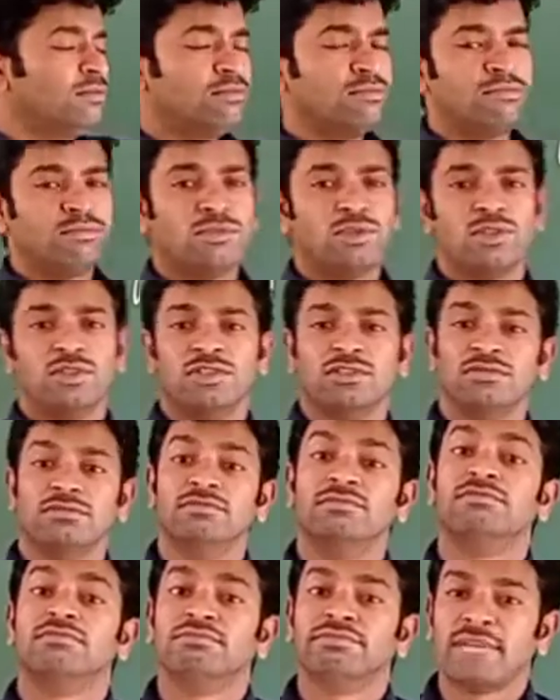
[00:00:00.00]

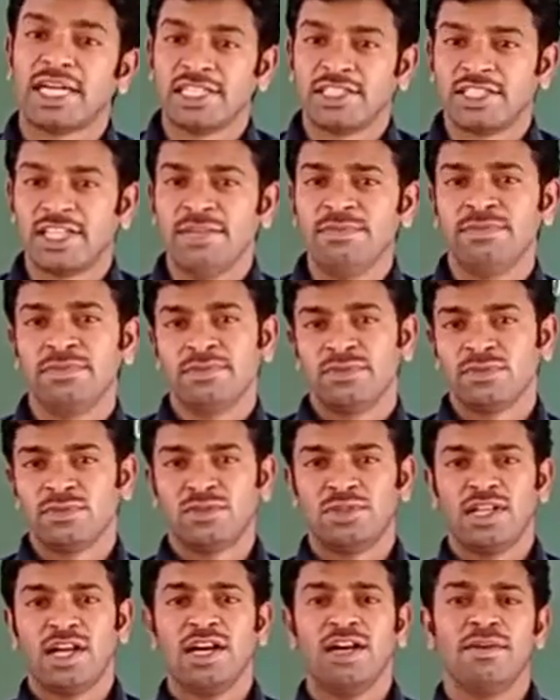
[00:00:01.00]
Moon. My Trip
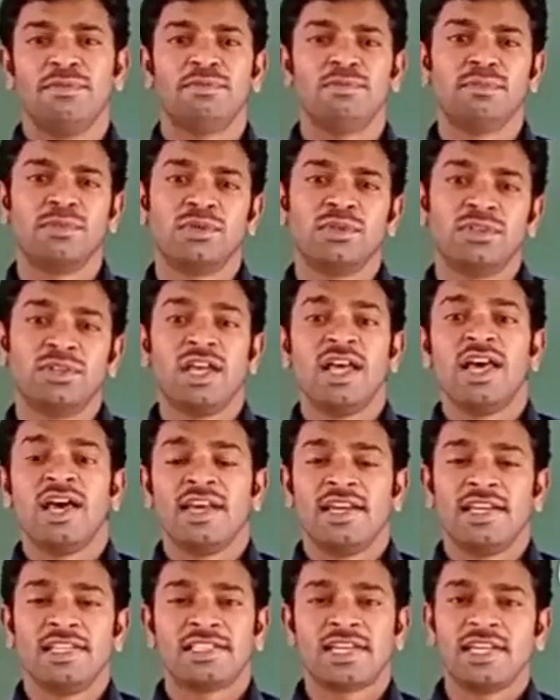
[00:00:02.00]
to the Moon.
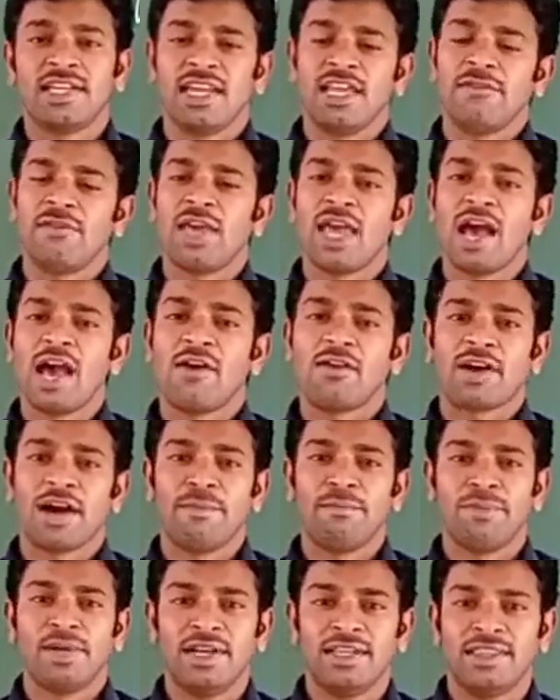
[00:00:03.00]
Recently we have
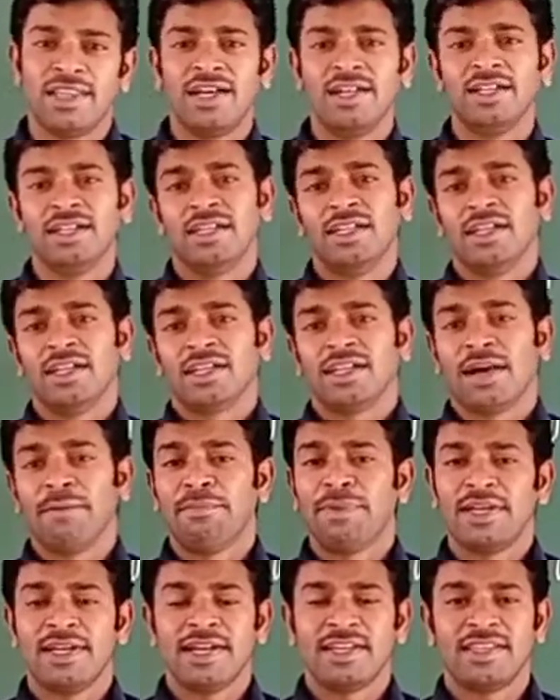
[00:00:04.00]

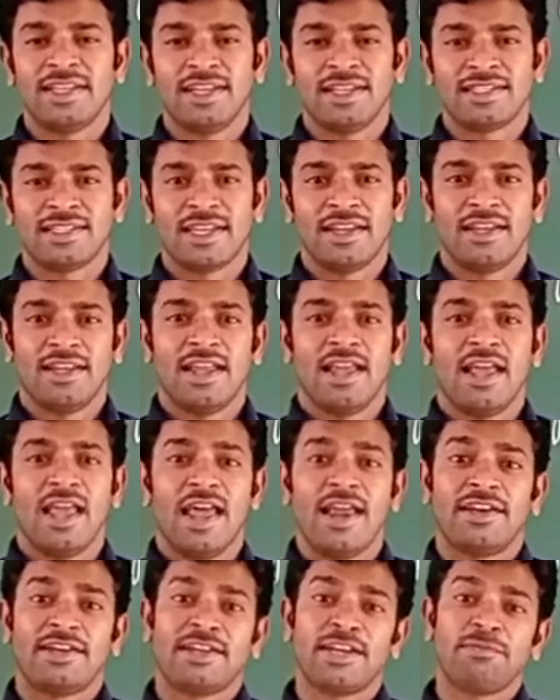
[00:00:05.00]
completed the lesson.
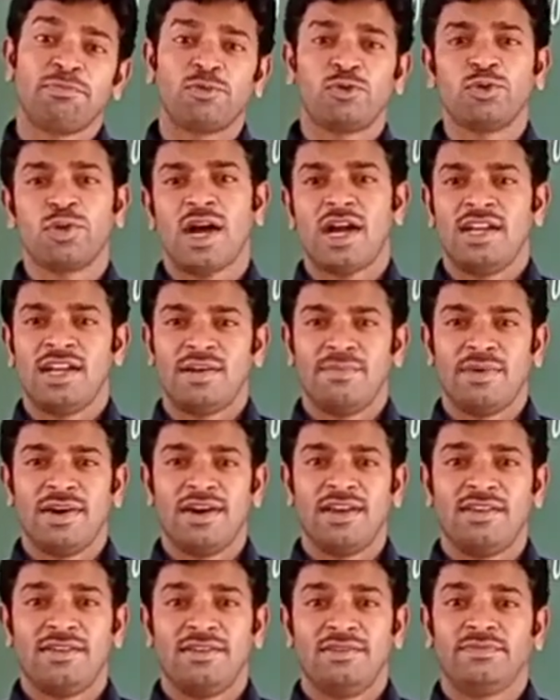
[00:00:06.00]
A trip to
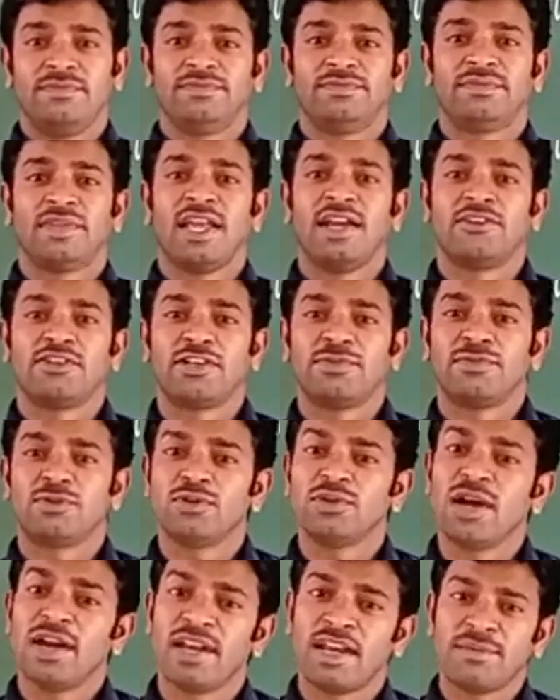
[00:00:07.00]
Andaman. A trip
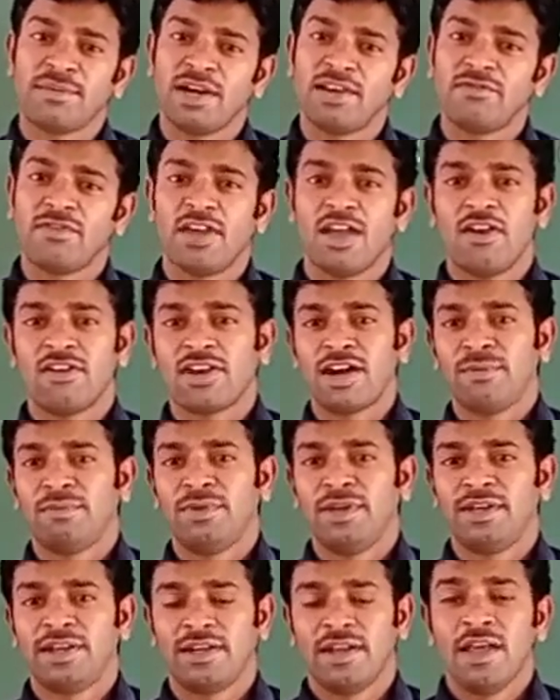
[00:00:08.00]
to Andaman we have
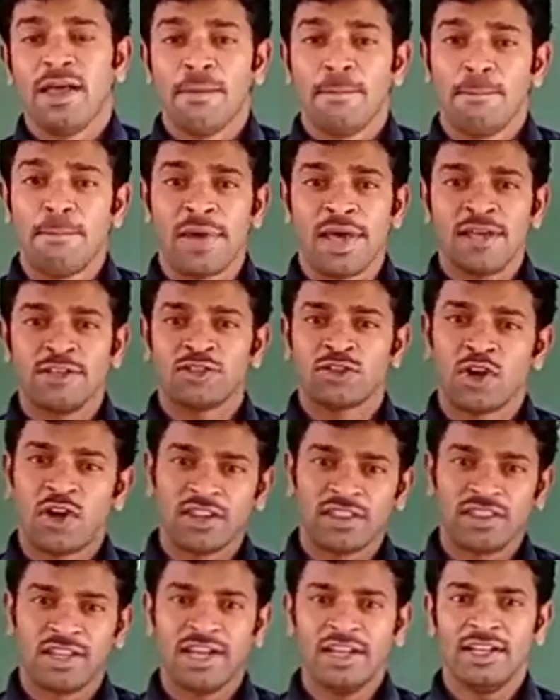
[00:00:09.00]
completed. Based
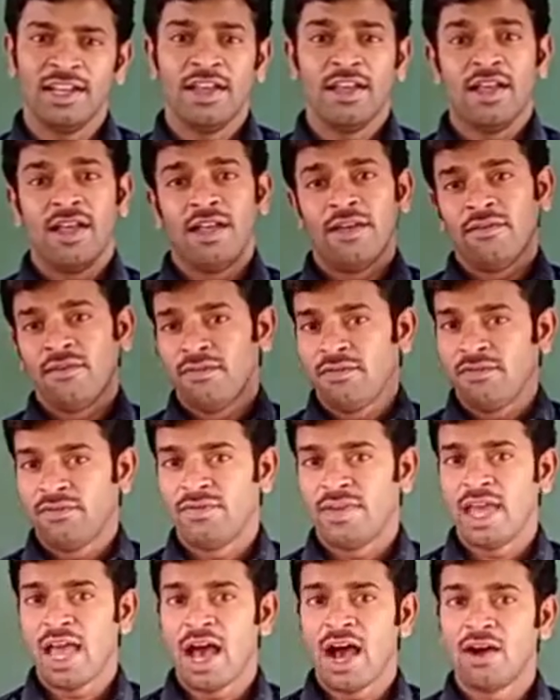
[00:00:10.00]
on that,
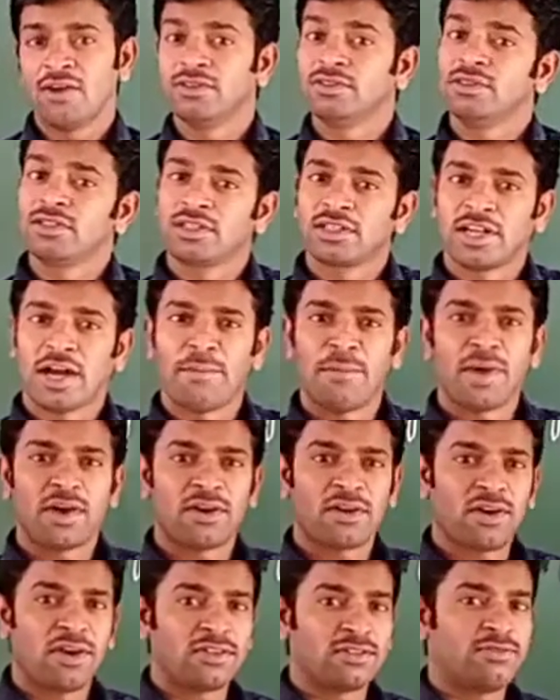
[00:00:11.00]
we have come
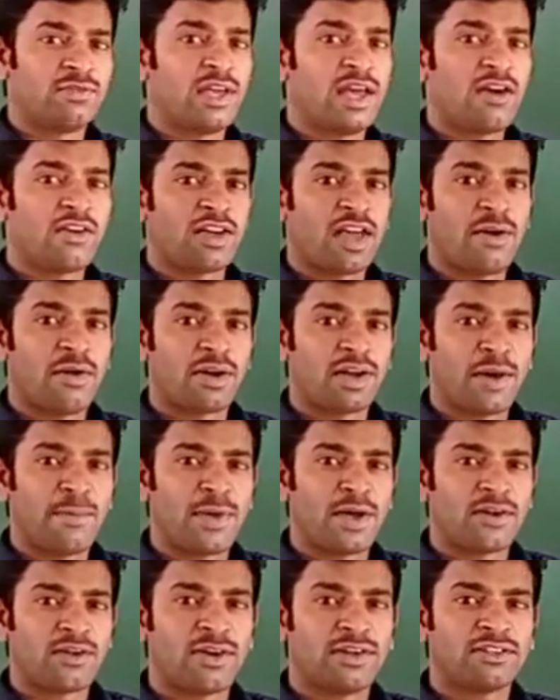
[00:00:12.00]

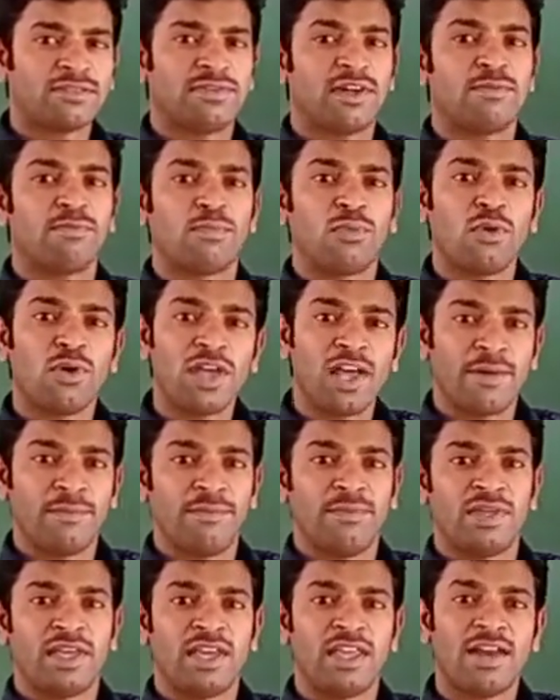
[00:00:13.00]
across one poem
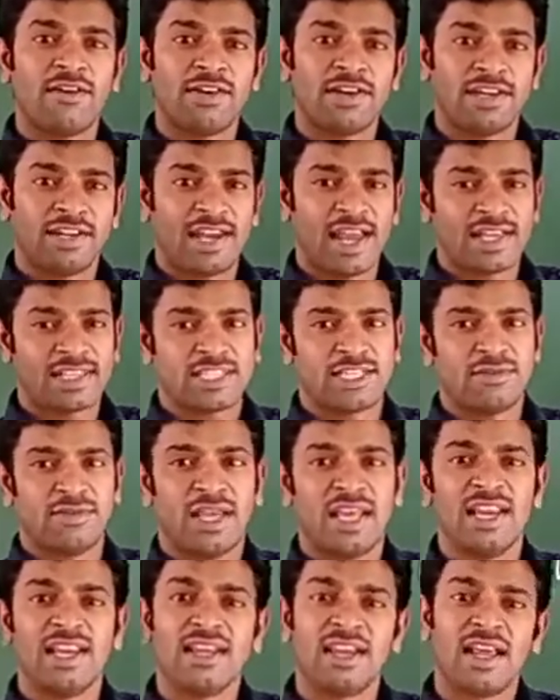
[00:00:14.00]
in our textbook,
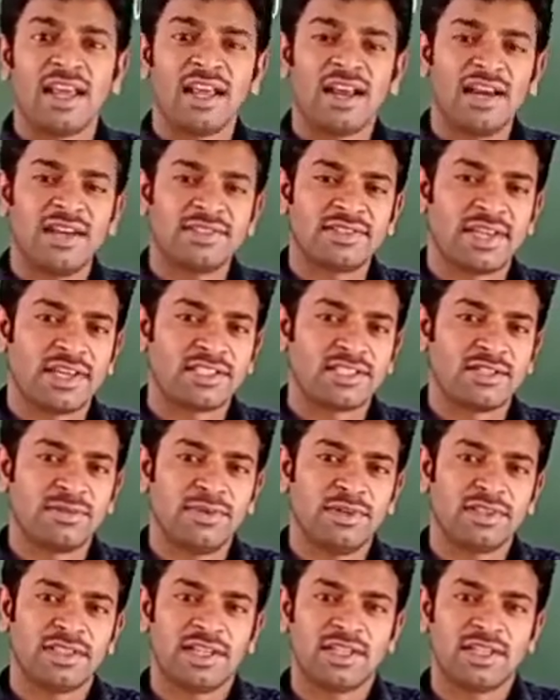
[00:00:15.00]
in English textbook.